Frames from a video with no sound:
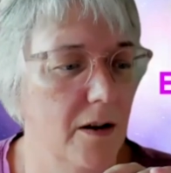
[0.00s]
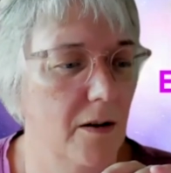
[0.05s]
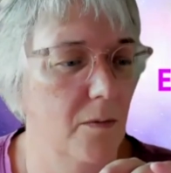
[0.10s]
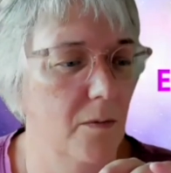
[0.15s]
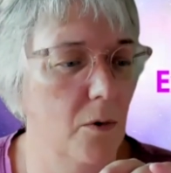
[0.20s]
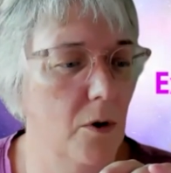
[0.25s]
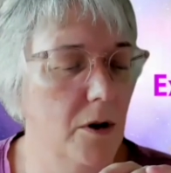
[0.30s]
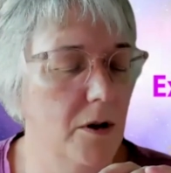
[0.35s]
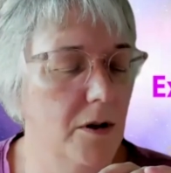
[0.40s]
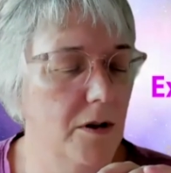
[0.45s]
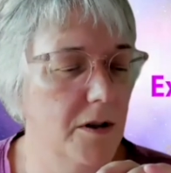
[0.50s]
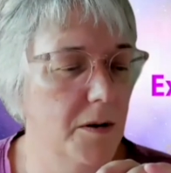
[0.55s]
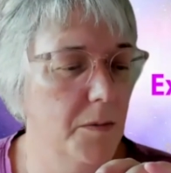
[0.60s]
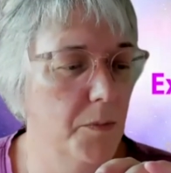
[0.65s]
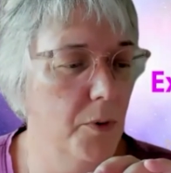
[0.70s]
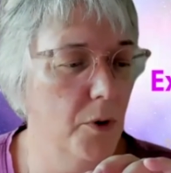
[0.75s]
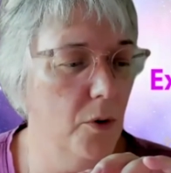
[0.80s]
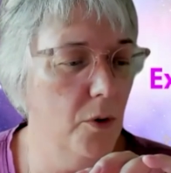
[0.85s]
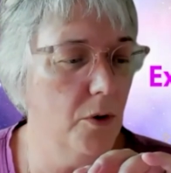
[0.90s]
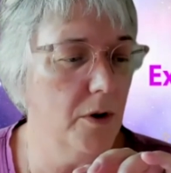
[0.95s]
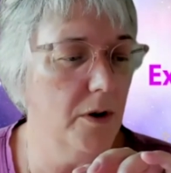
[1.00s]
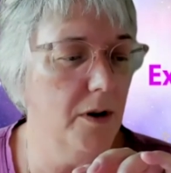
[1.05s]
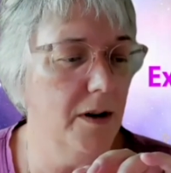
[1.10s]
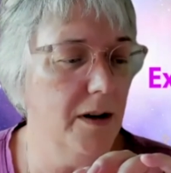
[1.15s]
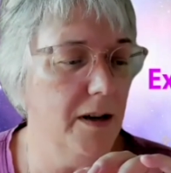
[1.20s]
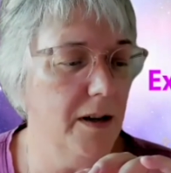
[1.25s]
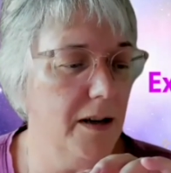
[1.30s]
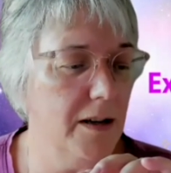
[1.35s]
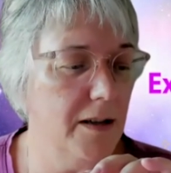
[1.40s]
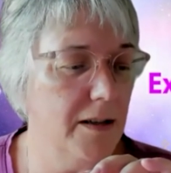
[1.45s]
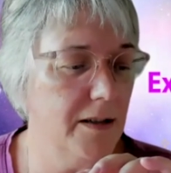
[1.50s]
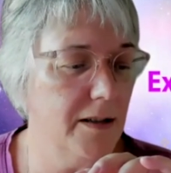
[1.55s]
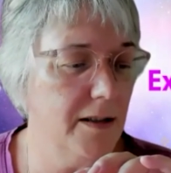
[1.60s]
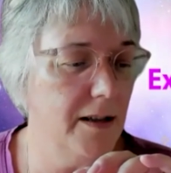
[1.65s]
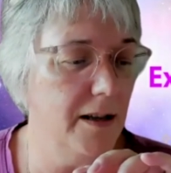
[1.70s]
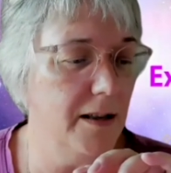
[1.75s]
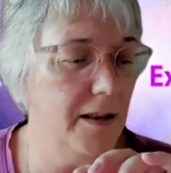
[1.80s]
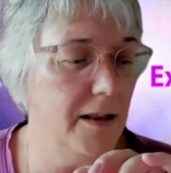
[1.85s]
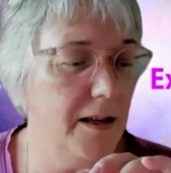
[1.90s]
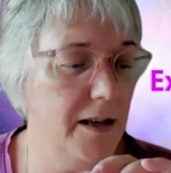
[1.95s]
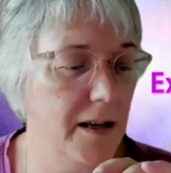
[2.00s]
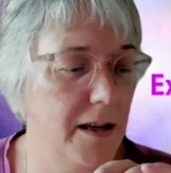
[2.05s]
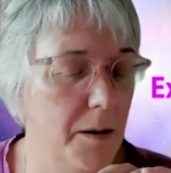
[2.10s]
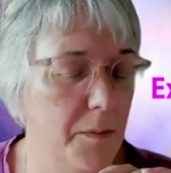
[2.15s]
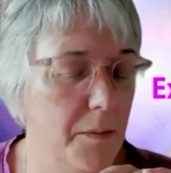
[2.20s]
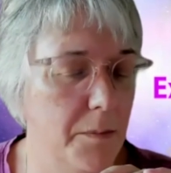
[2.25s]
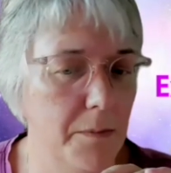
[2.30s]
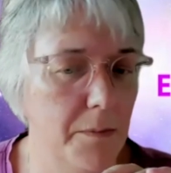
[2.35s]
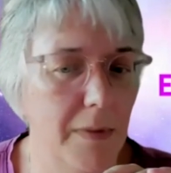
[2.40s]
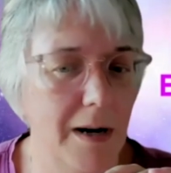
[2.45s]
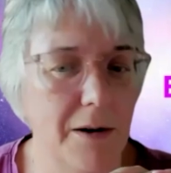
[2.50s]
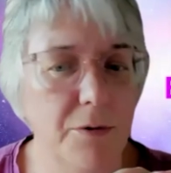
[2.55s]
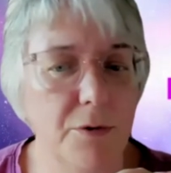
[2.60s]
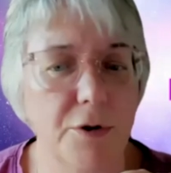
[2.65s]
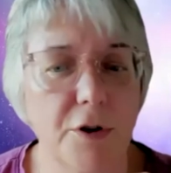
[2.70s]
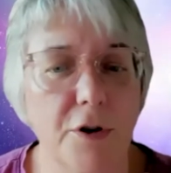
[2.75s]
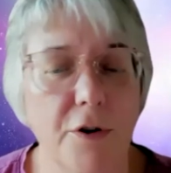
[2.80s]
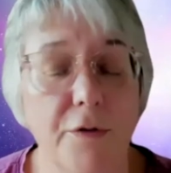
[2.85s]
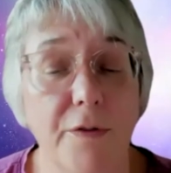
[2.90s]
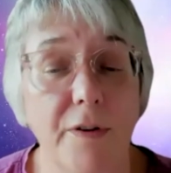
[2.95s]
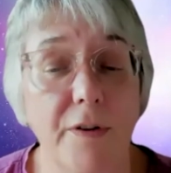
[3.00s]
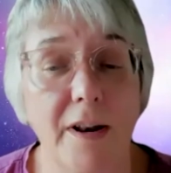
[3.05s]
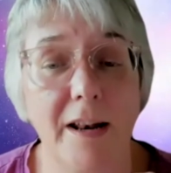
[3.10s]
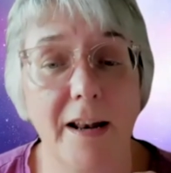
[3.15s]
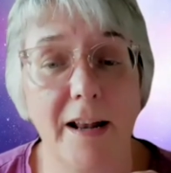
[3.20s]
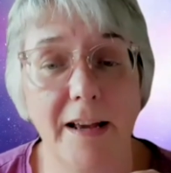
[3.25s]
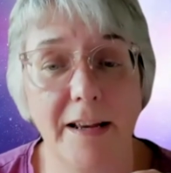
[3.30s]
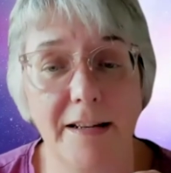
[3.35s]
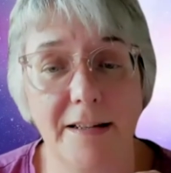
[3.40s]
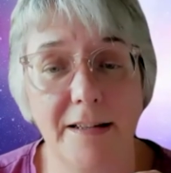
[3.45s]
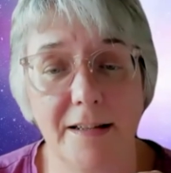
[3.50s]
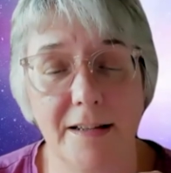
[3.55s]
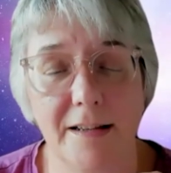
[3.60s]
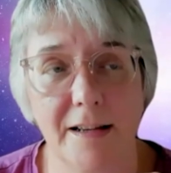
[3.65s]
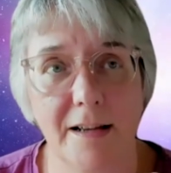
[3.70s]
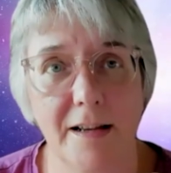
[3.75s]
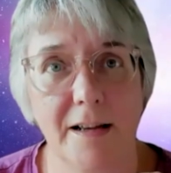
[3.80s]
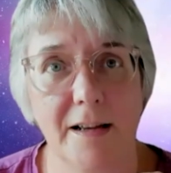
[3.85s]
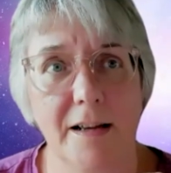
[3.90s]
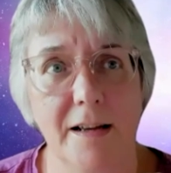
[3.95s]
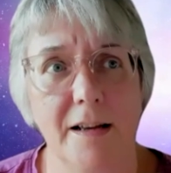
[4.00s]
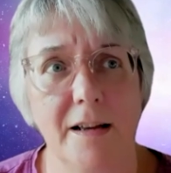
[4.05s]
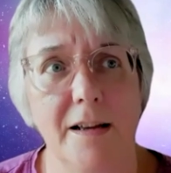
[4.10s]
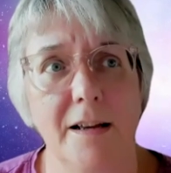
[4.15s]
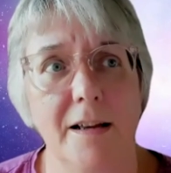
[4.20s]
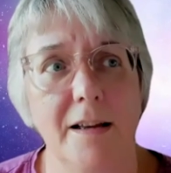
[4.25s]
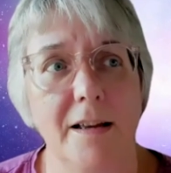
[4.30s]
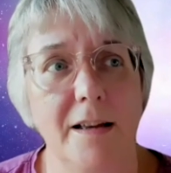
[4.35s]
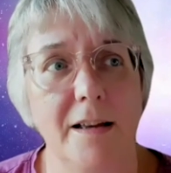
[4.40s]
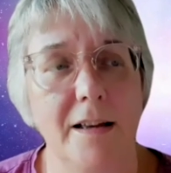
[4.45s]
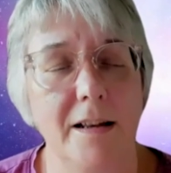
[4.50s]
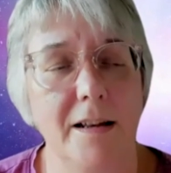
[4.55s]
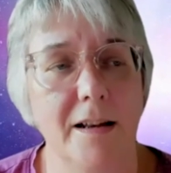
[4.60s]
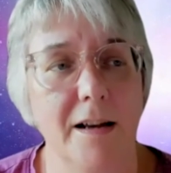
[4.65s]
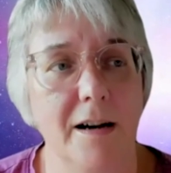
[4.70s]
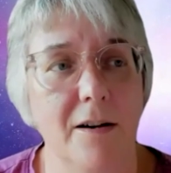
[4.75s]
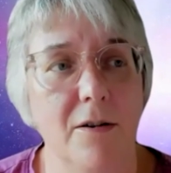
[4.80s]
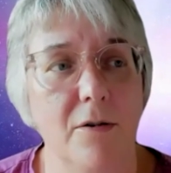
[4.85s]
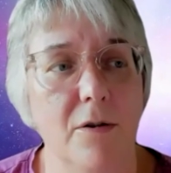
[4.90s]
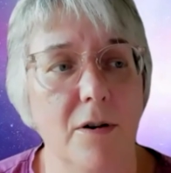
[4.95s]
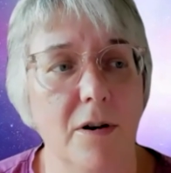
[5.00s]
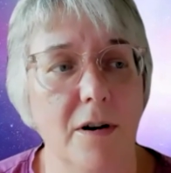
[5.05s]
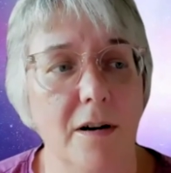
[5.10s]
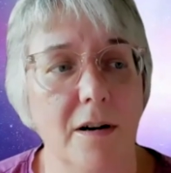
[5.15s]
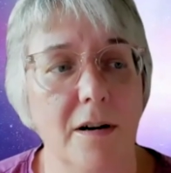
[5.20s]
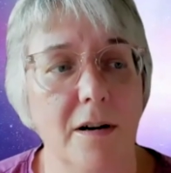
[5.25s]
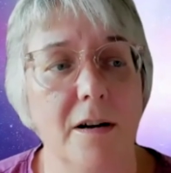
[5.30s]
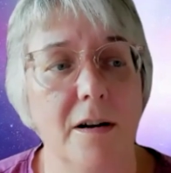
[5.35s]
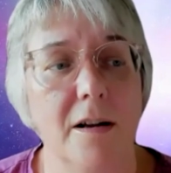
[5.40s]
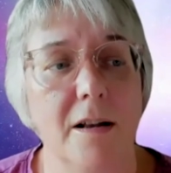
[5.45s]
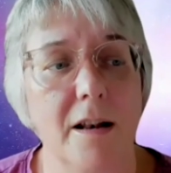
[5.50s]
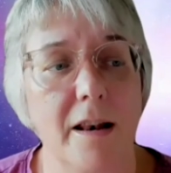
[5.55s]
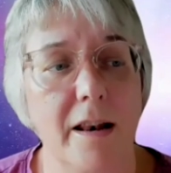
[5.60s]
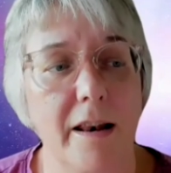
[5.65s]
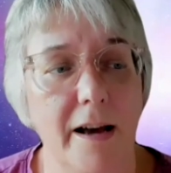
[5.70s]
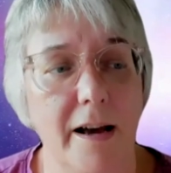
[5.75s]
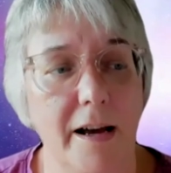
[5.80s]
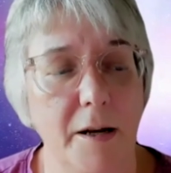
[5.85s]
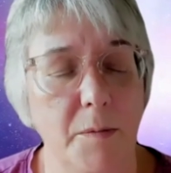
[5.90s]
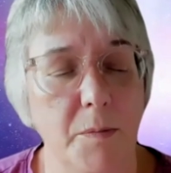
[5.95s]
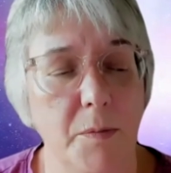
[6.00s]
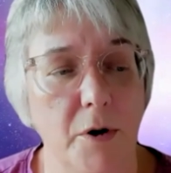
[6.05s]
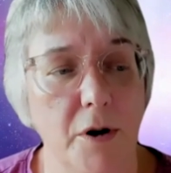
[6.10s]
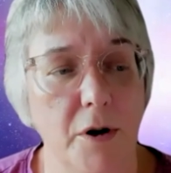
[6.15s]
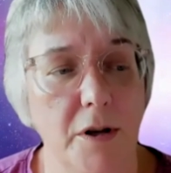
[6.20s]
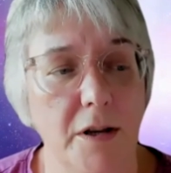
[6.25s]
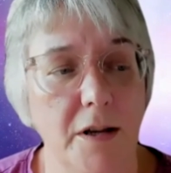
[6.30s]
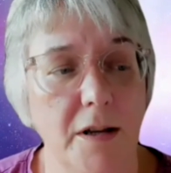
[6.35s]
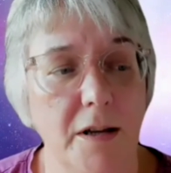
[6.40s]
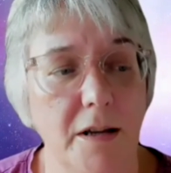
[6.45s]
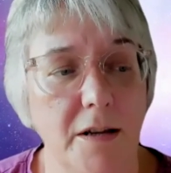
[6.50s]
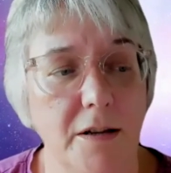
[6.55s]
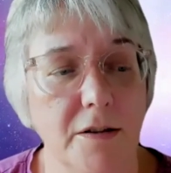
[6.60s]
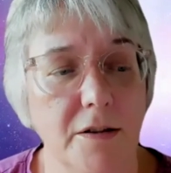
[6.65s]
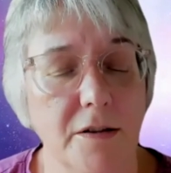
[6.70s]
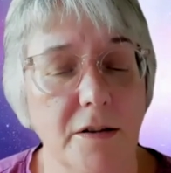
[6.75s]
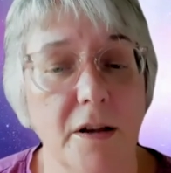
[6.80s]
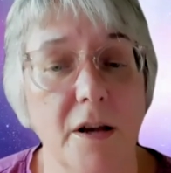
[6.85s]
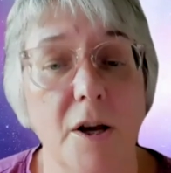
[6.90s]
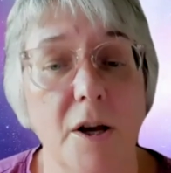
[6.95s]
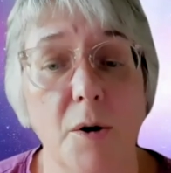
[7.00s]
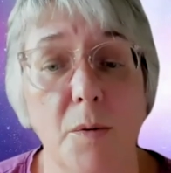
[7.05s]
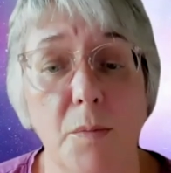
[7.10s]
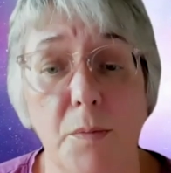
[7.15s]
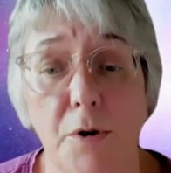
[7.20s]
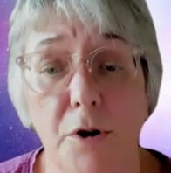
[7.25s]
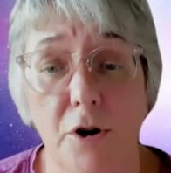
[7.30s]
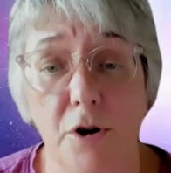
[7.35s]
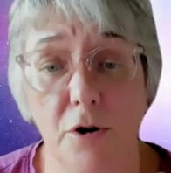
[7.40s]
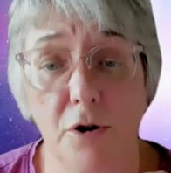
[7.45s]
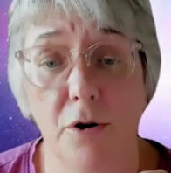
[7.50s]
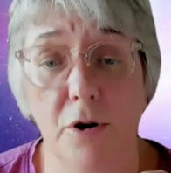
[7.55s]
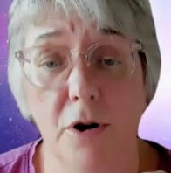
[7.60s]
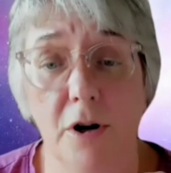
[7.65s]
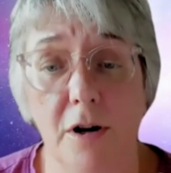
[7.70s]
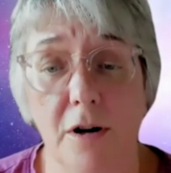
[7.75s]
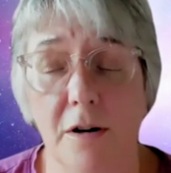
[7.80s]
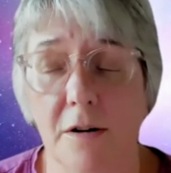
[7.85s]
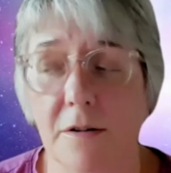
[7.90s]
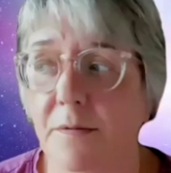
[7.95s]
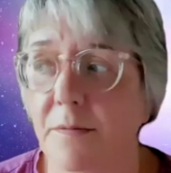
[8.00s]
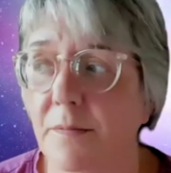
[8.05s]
What is important is that the amount of light in our light body is pure.